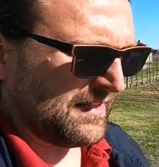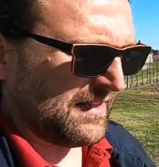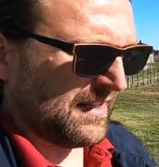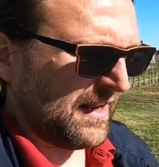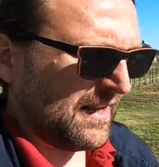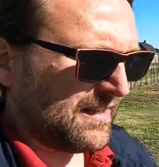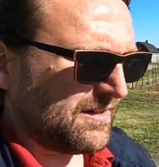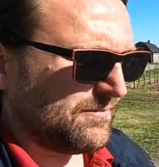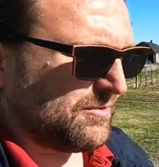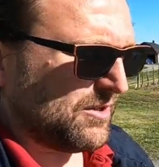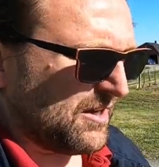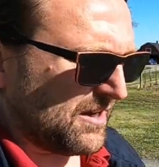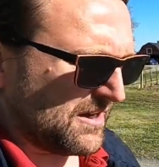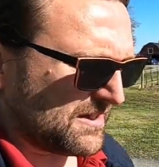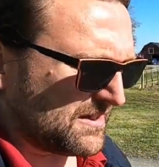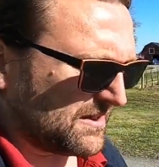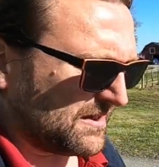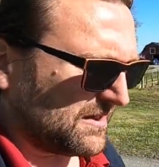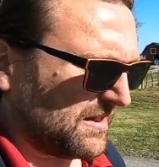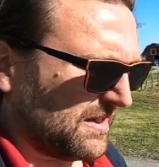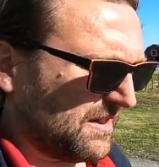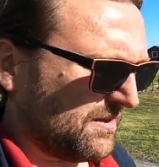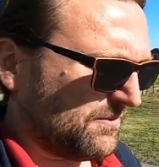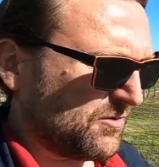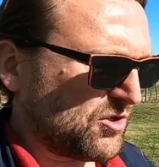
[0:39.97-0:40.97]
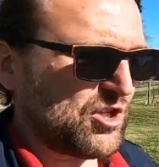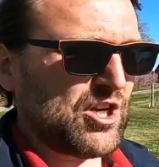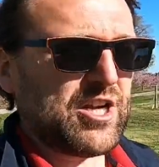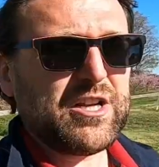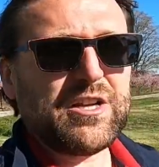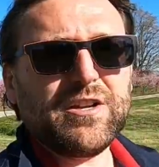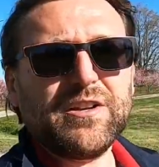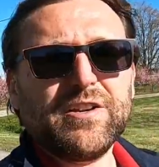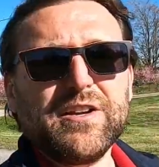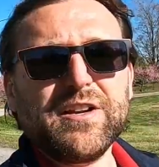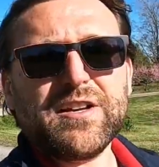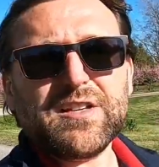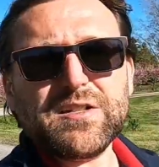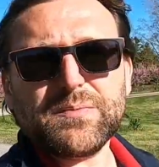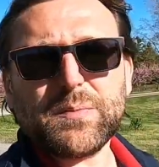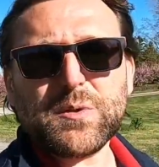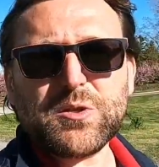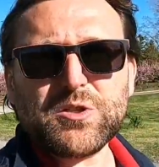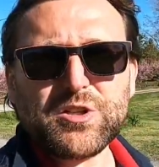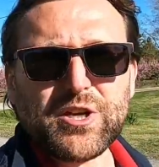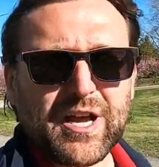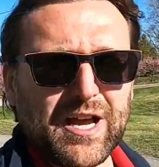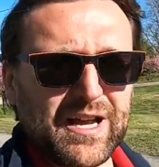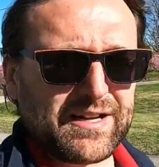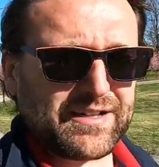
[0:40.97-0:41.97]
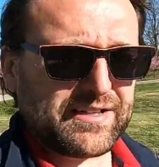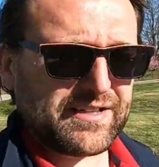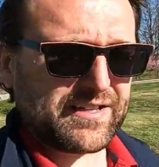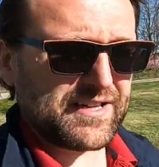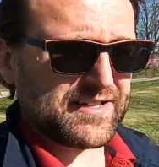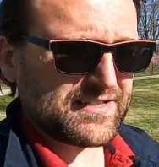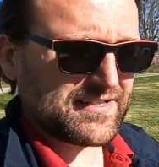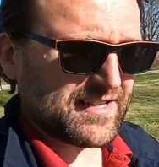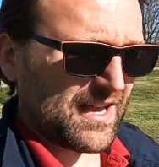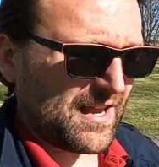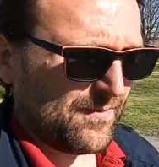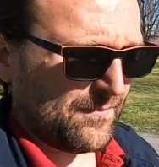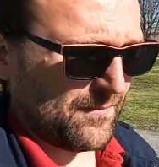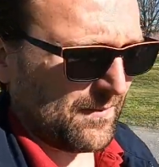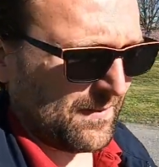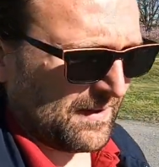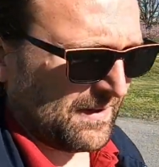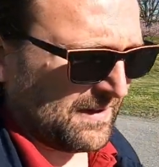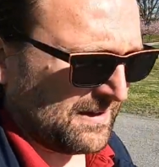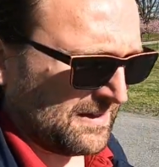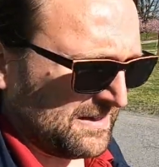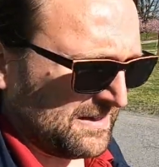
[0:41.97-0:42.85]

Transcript: the AWS machine learning specialty exam.